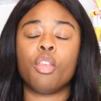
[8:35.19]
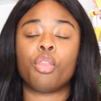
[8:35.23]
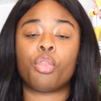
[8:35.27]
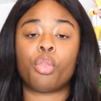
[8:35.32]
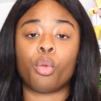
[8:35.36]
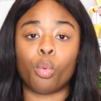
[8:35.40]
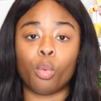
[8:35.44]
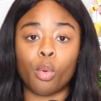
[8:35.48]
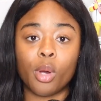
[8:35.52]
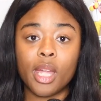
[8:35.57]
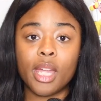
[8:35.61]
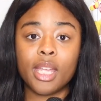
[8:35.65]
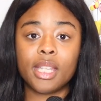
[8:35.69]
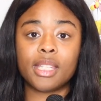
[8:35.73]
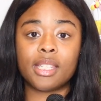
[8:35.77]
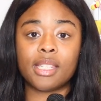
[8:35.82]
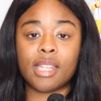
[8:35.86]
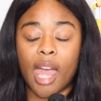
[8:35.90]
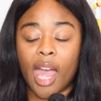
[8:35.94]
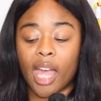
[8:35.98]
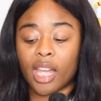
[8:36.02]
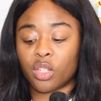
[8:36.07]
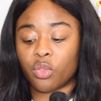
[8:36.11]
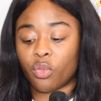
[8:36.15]
Three
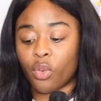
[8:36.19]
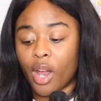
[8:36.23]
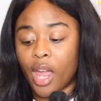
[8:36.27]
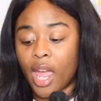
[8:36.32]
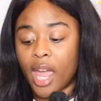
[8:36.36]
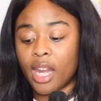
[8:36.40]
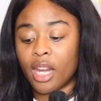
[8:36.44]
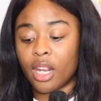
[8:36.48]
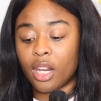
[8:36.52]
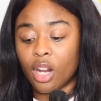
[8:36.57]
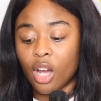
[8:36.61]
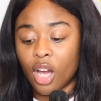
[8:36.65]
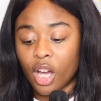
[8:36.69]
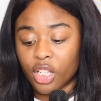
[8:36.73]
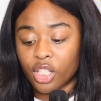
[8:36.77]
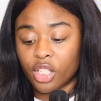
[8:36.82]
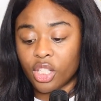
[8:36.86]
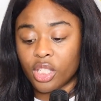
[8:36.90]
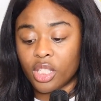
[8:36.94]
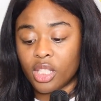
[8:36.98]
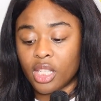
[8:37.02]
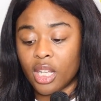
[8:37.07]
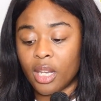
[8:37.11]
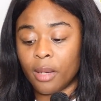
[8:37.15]
sacks for Aidan
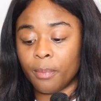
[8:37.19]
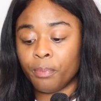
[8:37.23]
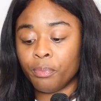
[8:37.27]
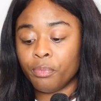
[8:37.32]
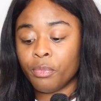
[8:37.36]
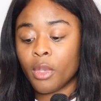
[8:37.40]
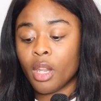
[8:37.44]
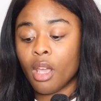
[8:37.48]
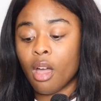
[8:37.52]
Hutchinson.